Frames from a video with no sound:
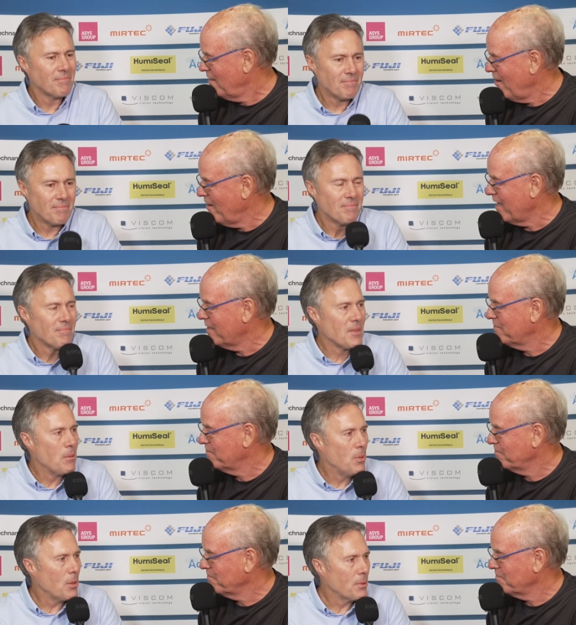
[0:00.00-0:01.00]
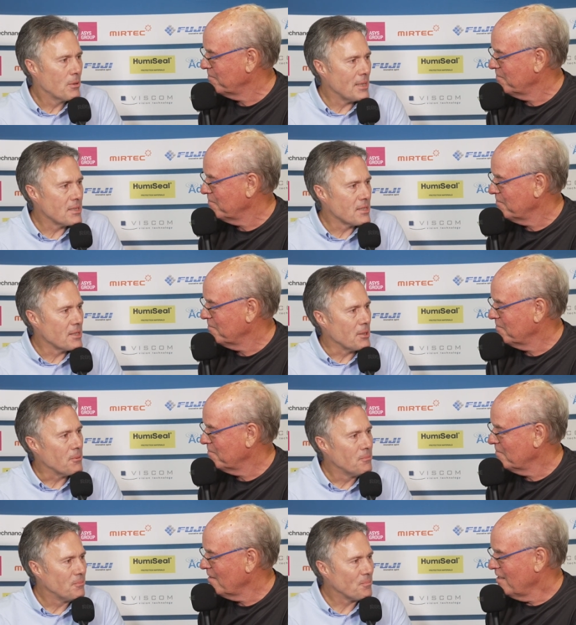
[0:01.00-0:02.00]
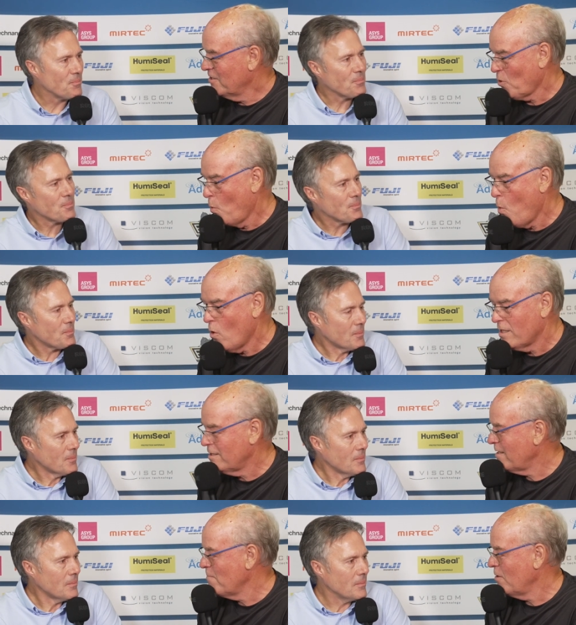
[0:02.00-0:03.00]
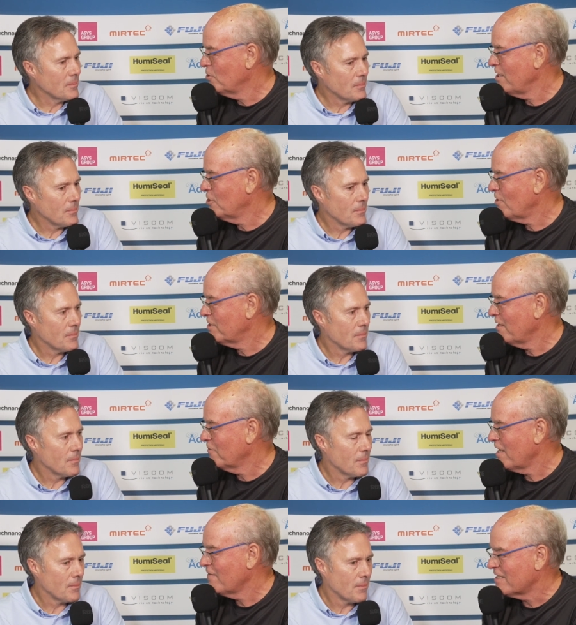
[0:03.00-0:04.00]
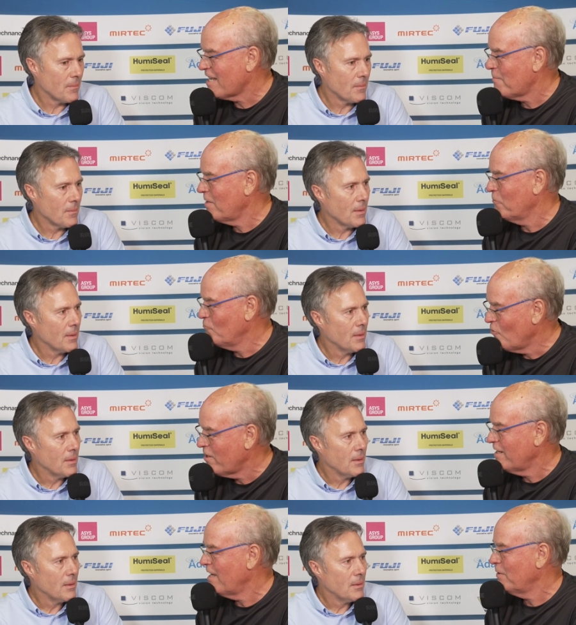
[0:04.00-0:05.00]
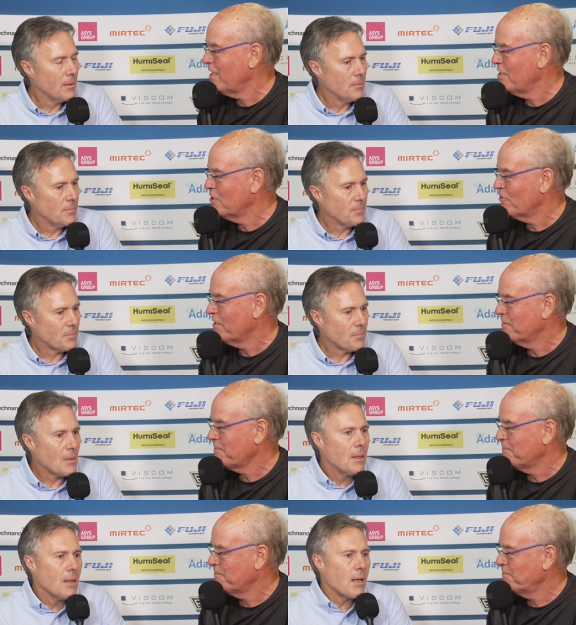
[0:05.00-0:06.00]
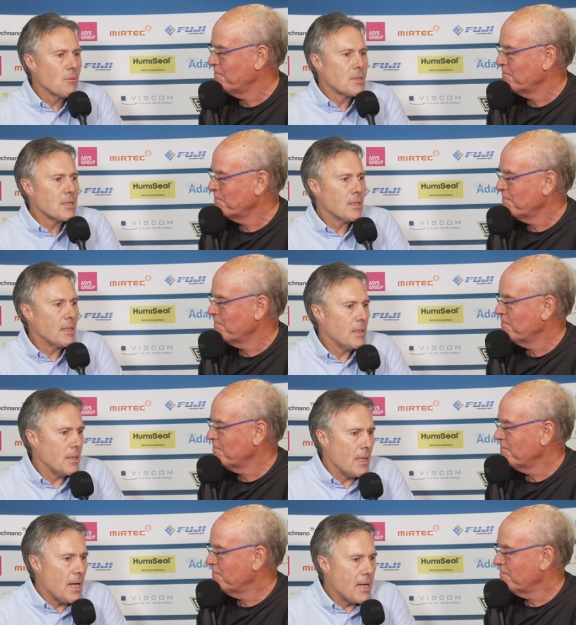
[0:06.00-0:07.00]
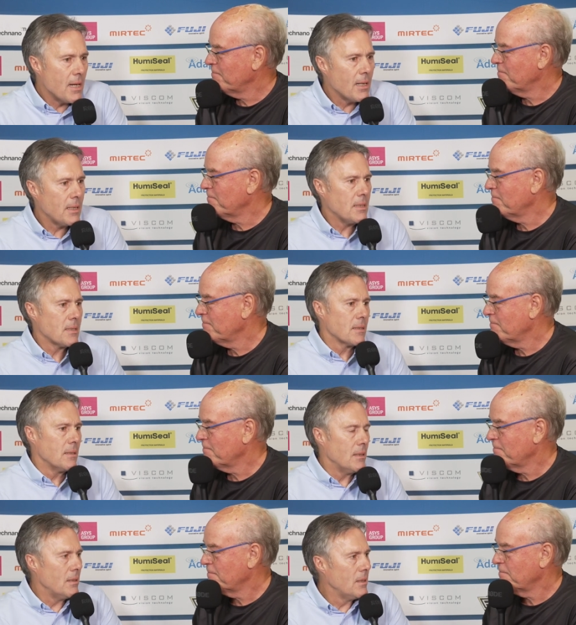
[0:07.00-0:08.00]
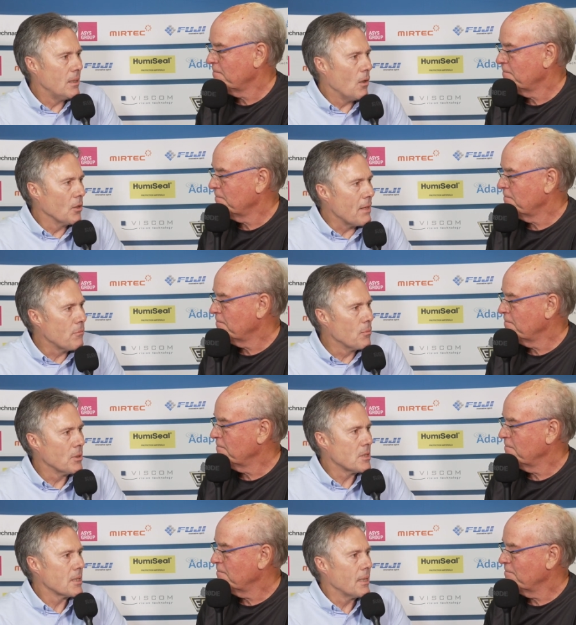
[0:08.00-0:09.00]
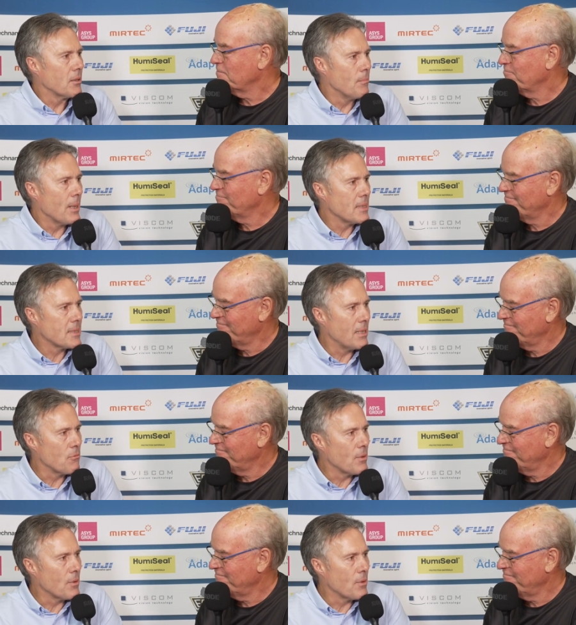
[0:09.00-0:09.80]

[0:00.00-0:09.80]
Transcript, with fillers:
Speaker 1: hi. Bob, great to see you. So, what is the most interesting thing that's happening right now in the industry?
Speaker 2: I would say AI is uh, on everyone's kind of mindset